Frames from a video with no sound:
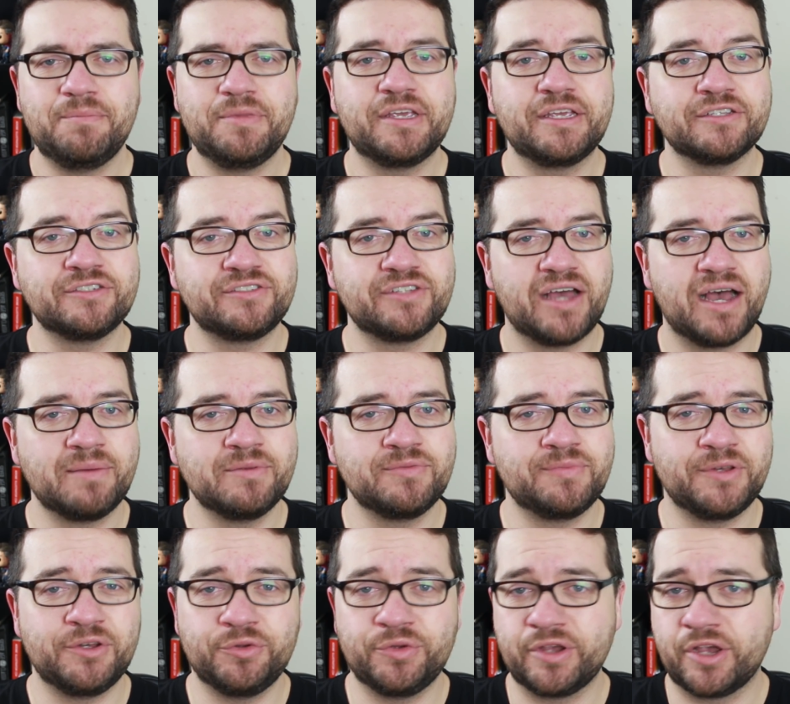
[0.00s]
because Tom's
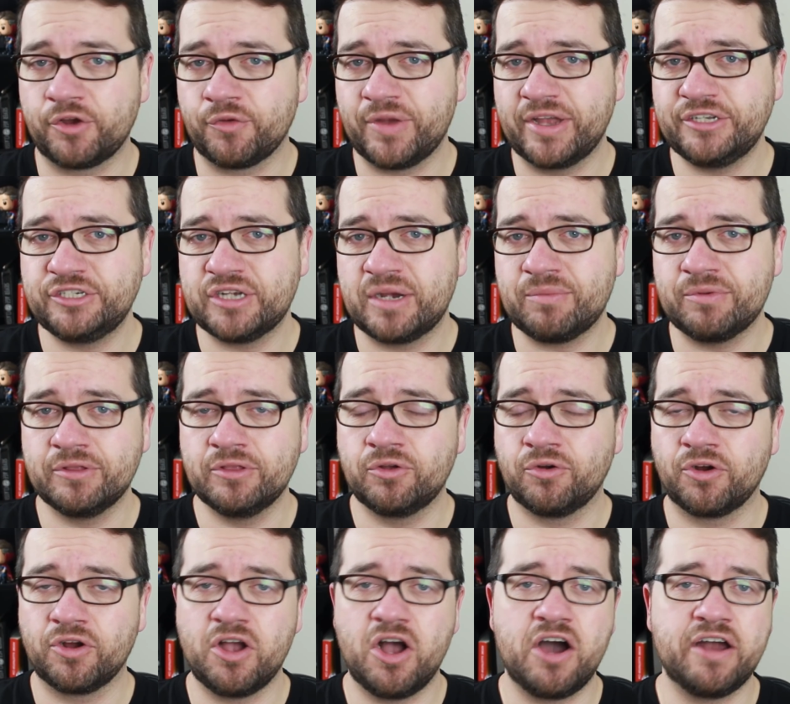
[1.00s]
been doing a great job with
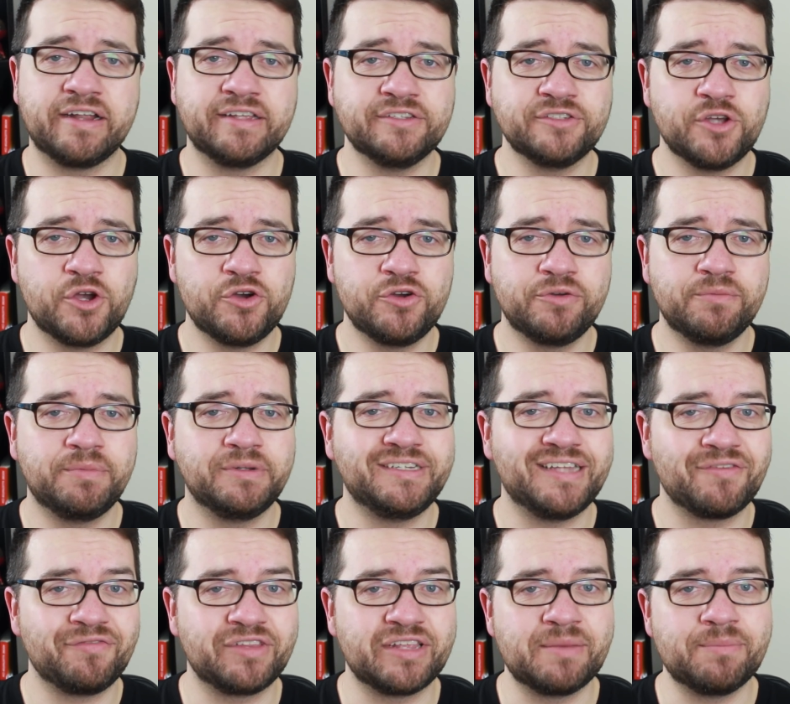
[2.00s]
Laura on his own, but
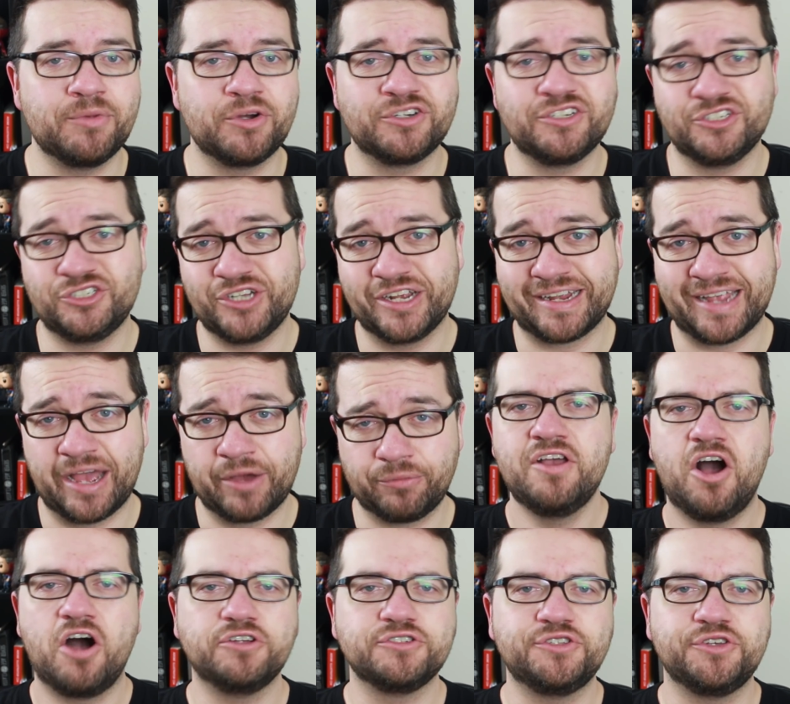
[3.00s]
definitely a book to check out.
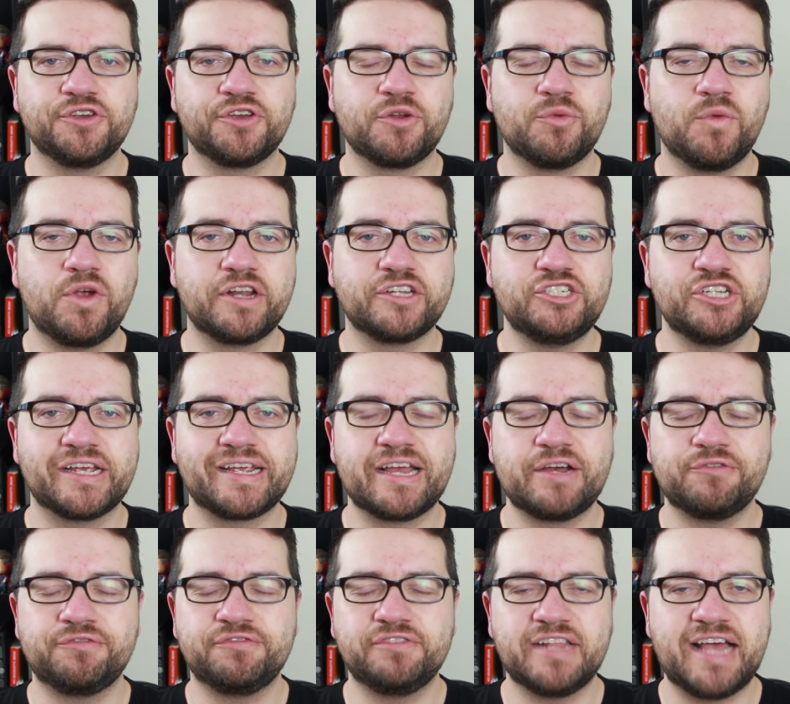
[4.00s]
Also, you're going to want to check
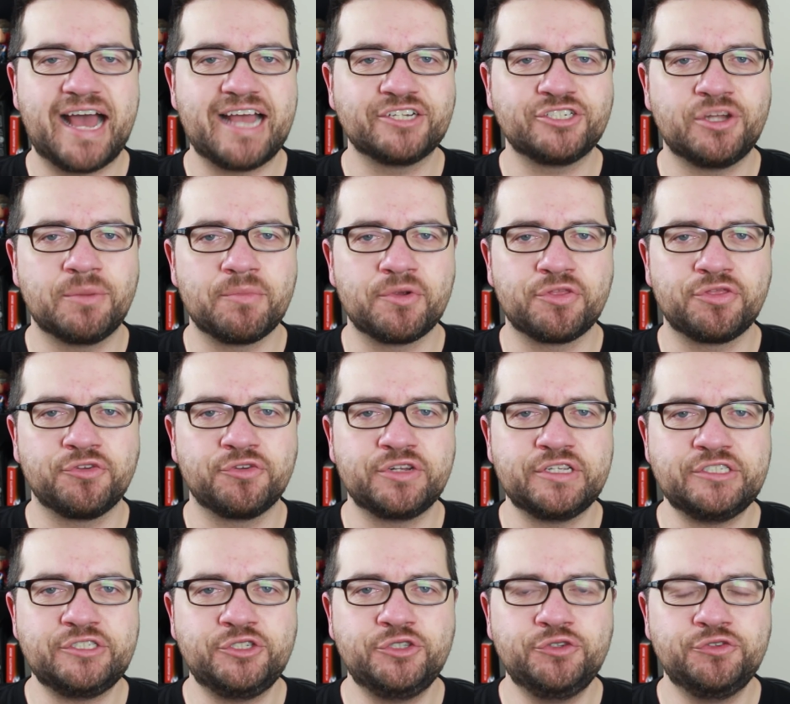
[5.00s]
out Flash number
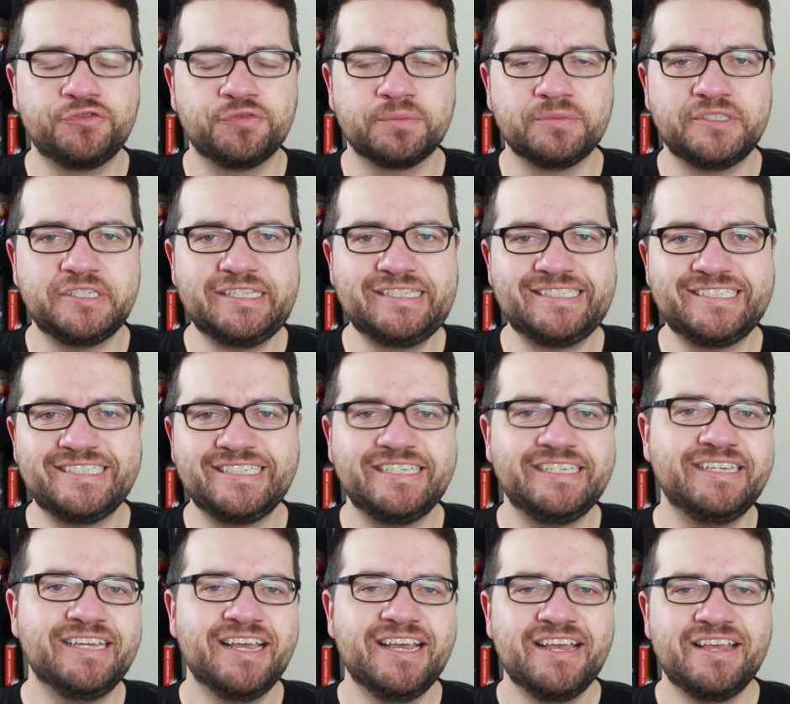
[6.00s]
32 from
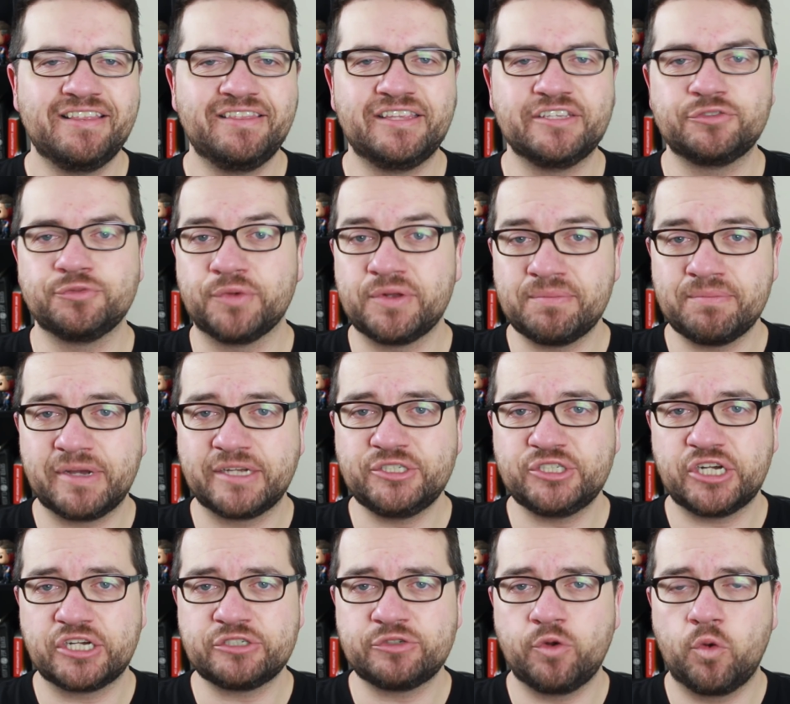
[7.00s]
DC. This, written by
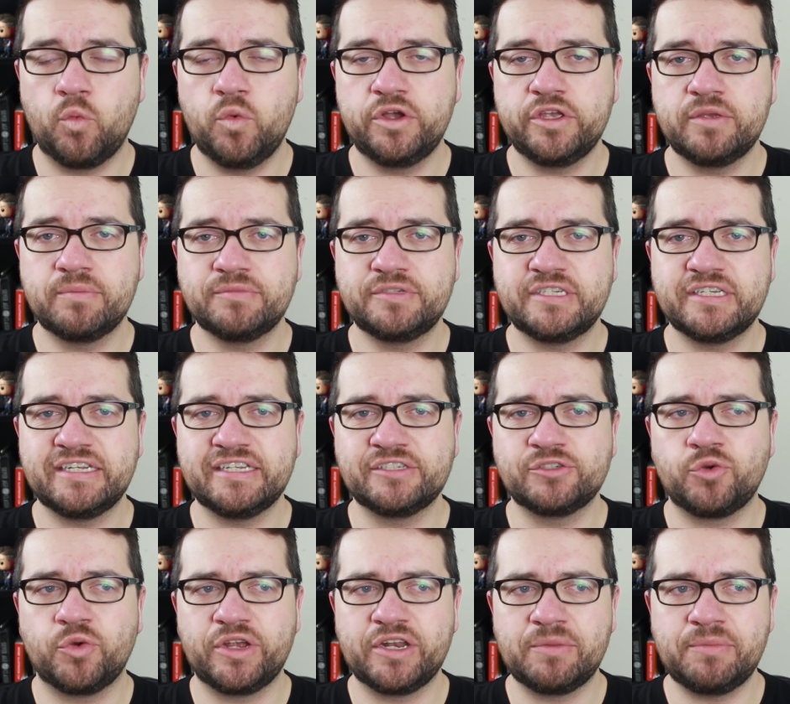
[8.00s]
Joshua Williamson, is
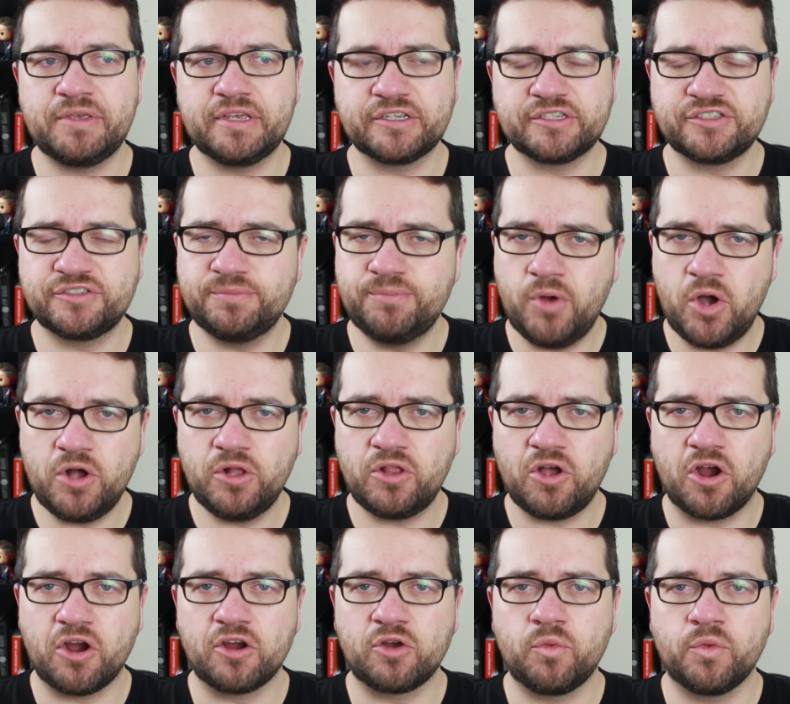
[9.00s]
going to be a small
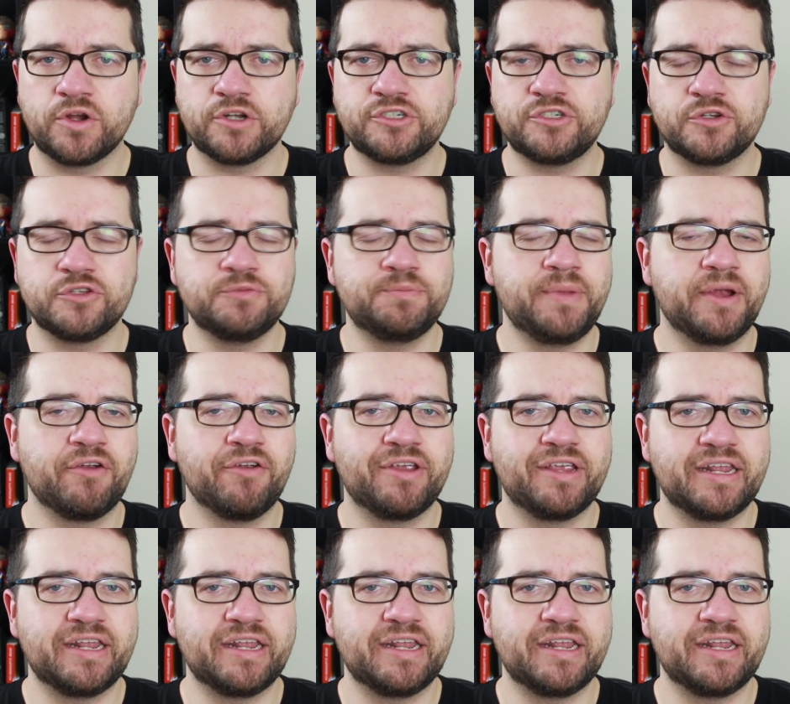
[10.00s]
arc where it shows Barry